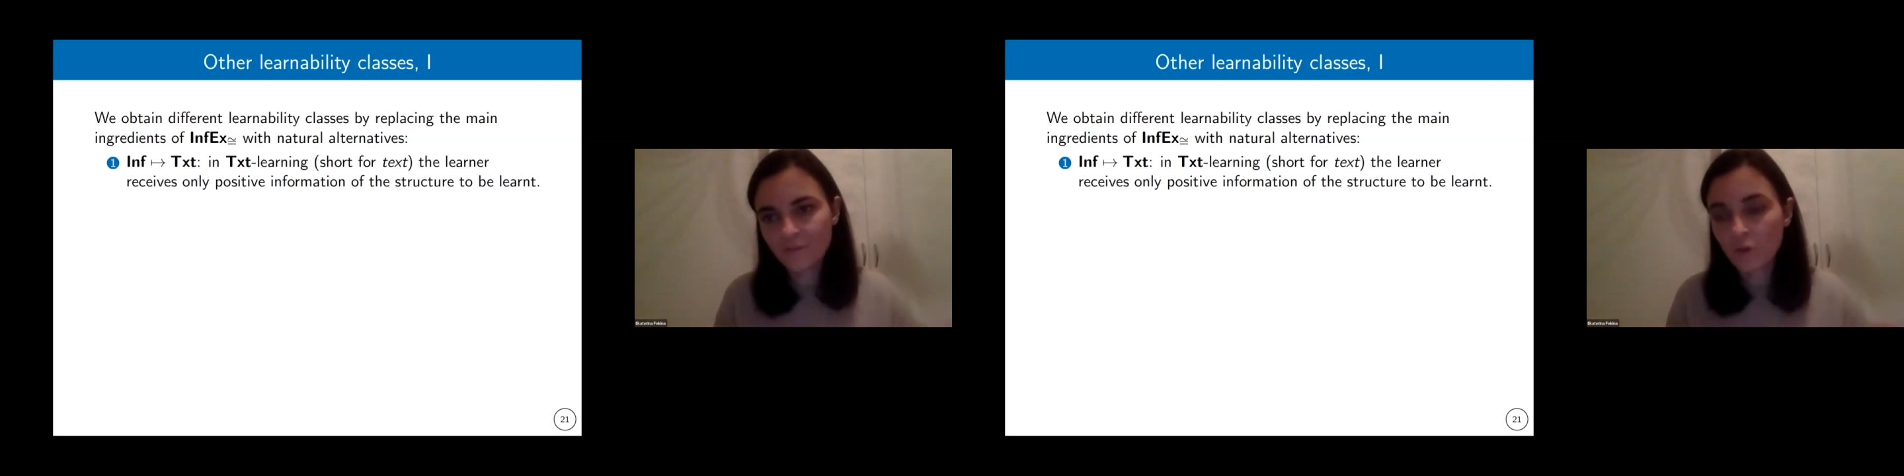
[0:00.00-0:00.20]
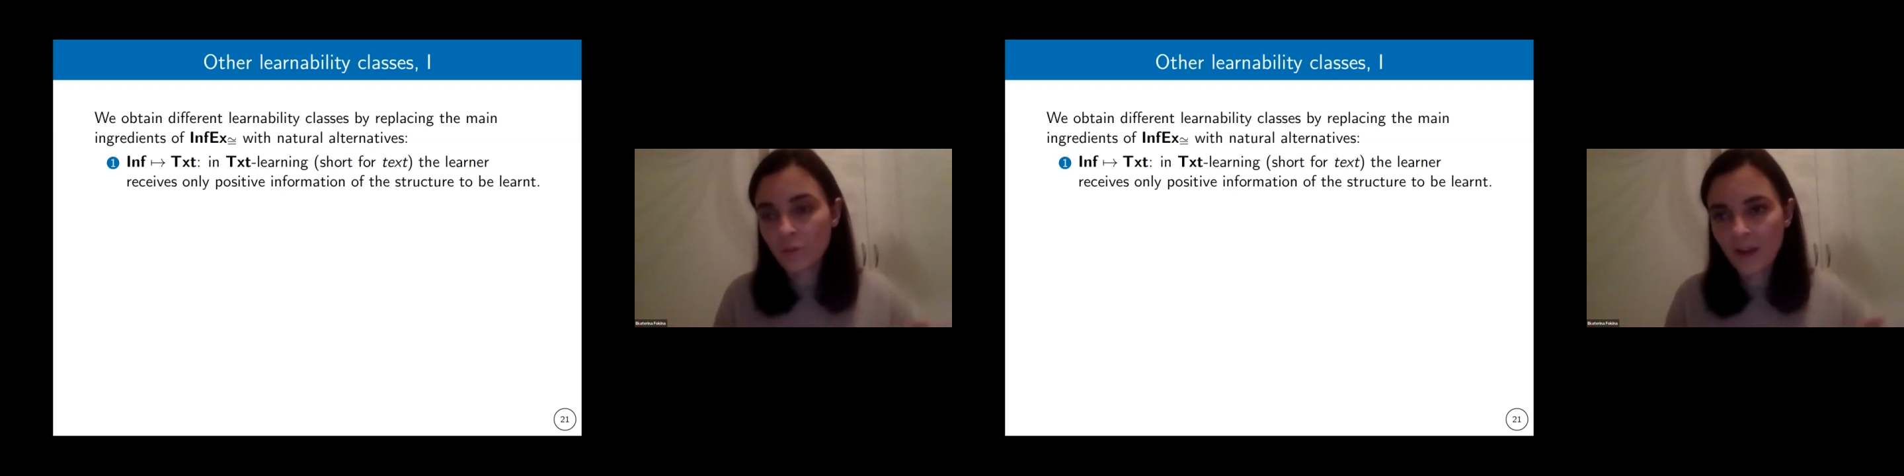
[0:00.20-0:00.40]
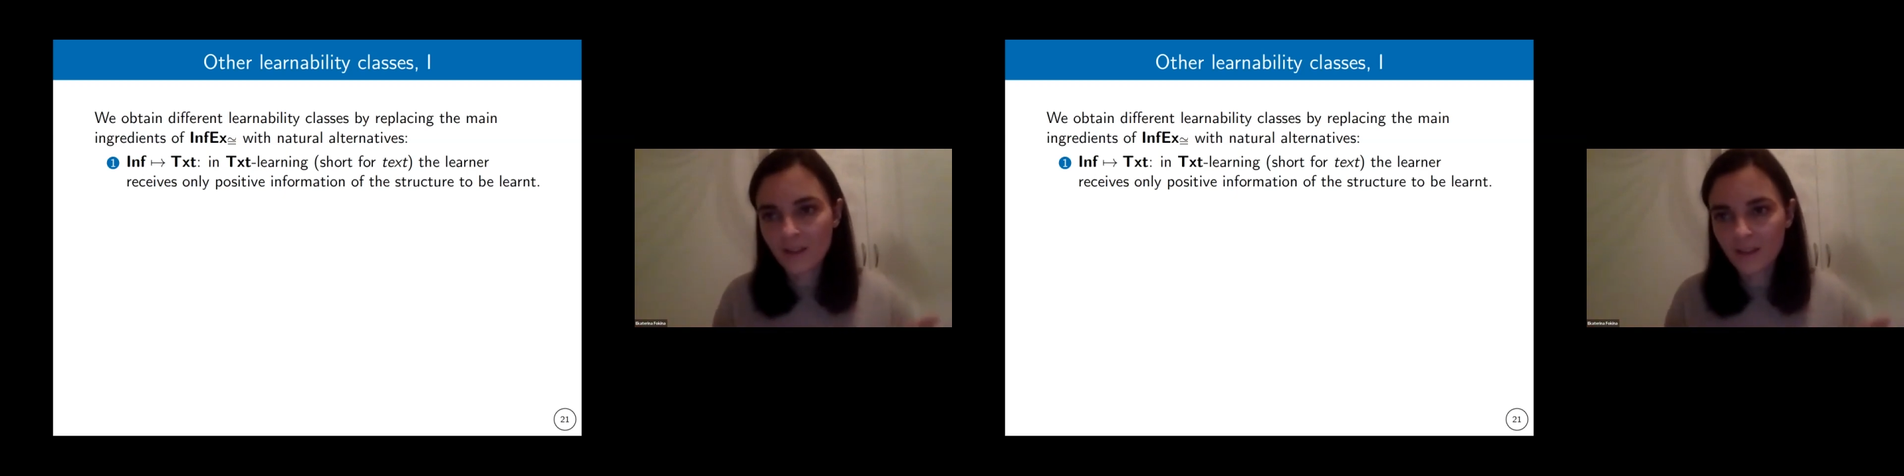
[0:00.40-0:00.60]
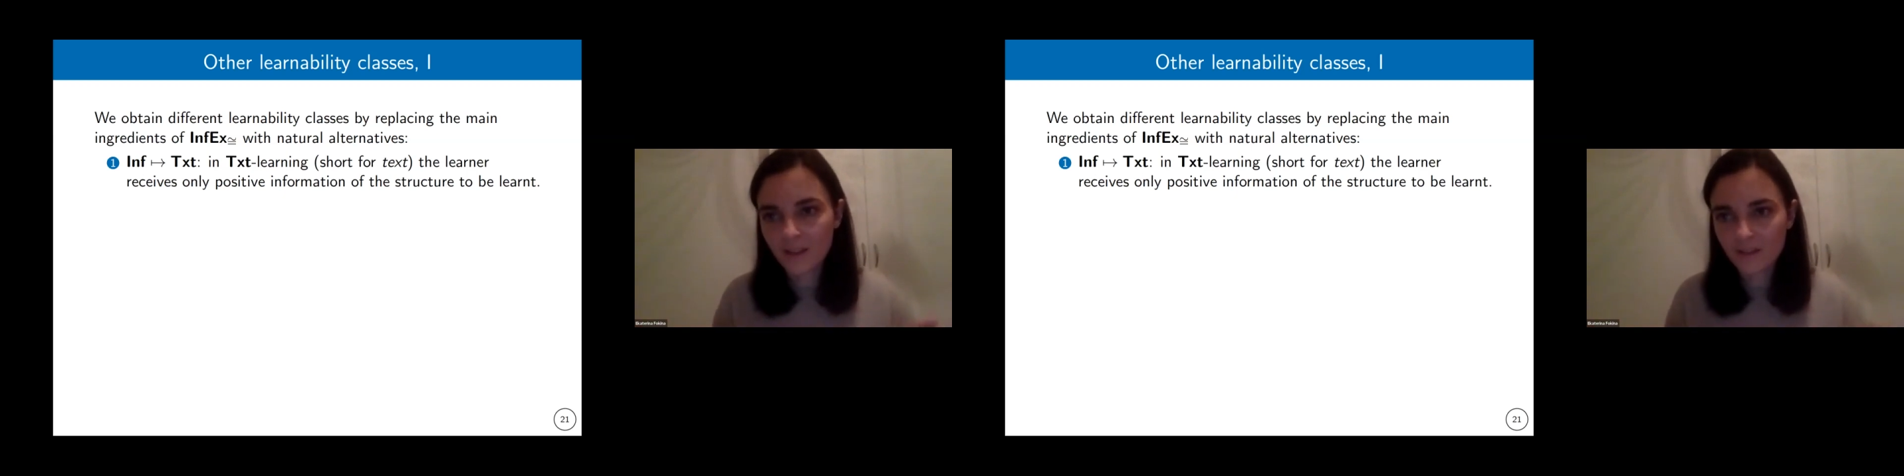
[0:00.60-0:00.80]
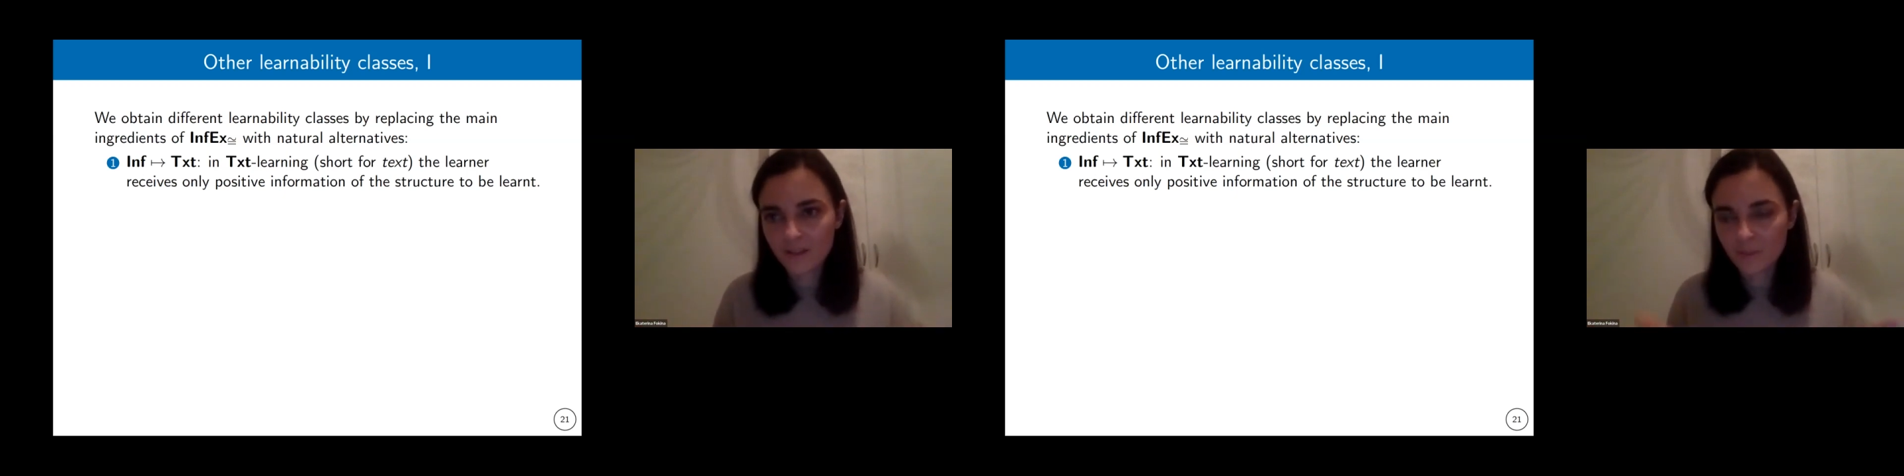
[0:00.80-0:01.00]
from other
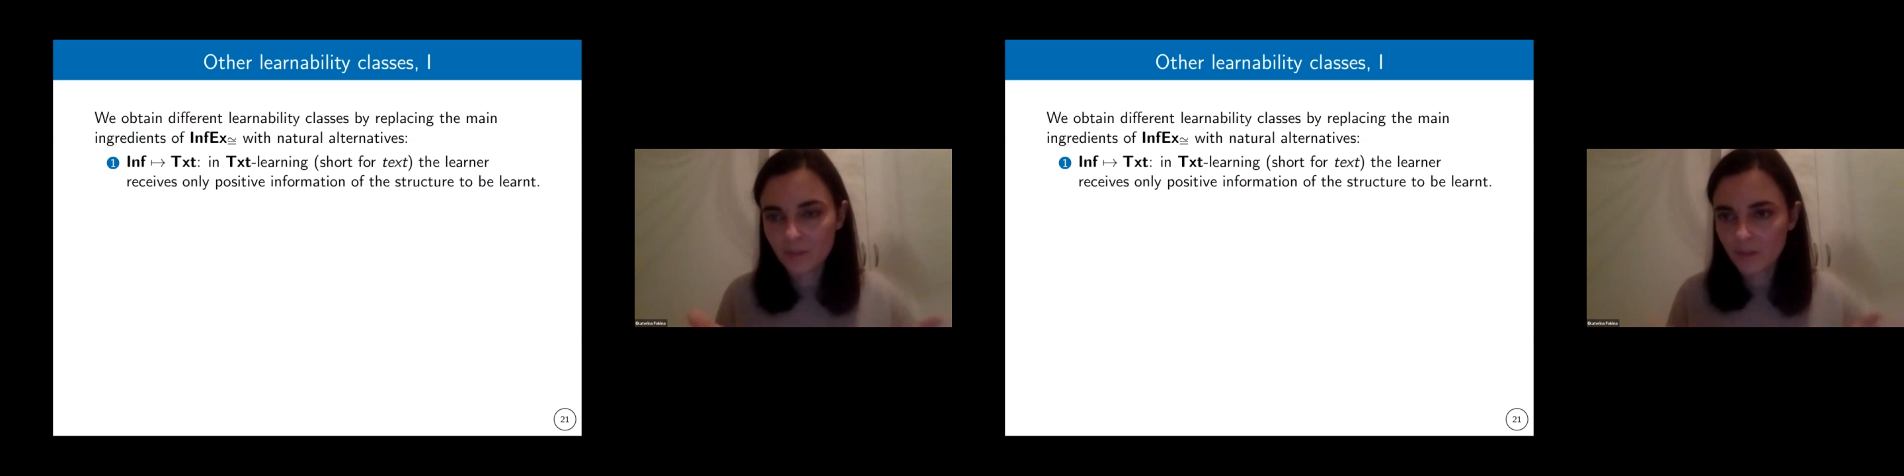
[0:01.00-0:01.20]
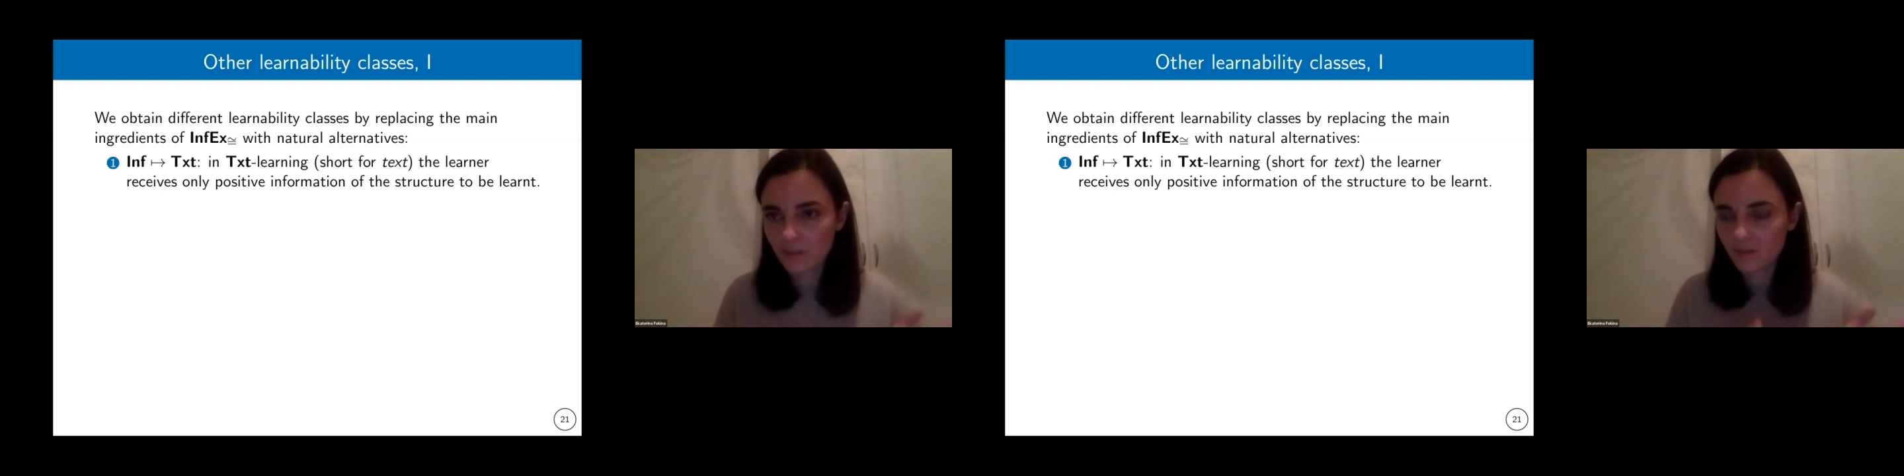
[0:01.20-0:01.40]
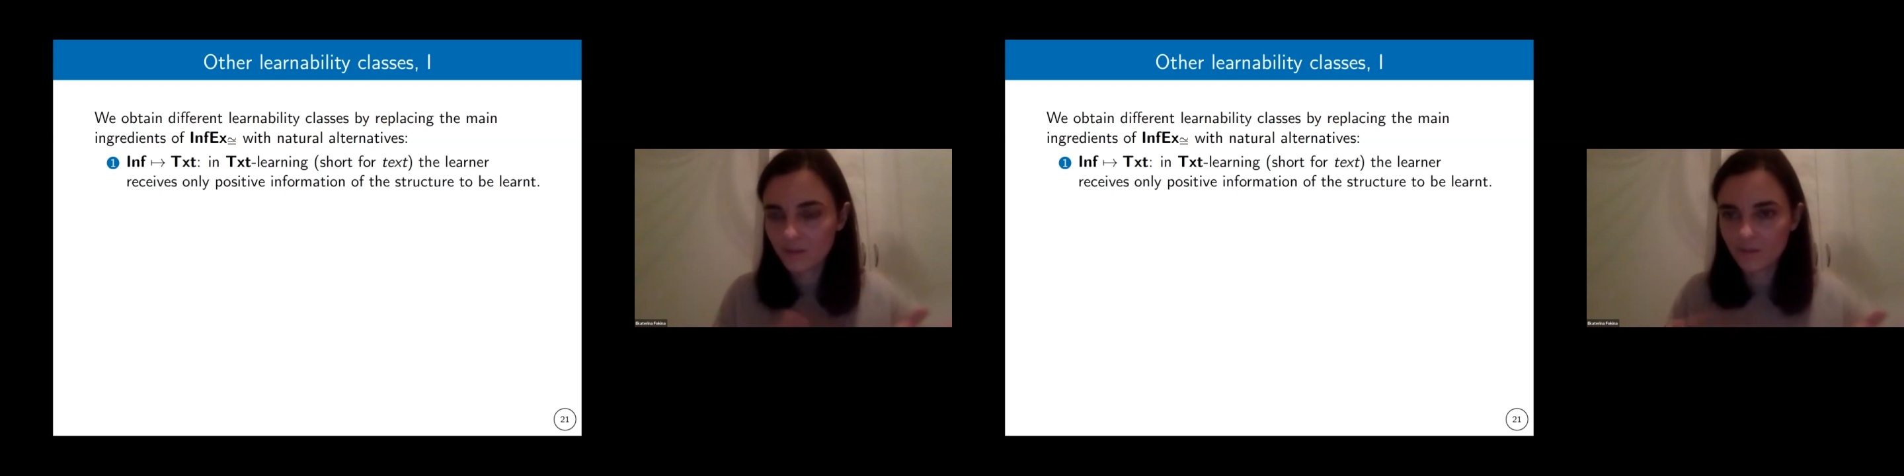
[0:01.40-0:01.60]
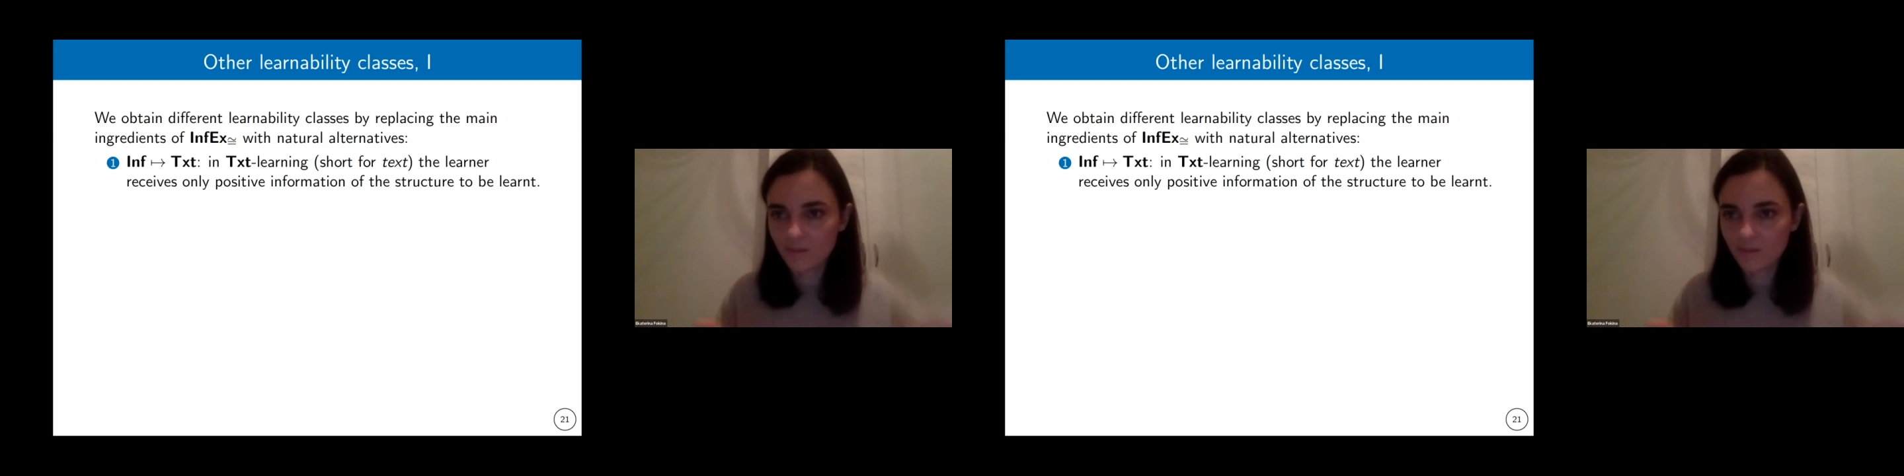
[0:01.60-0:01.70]
levels, maybe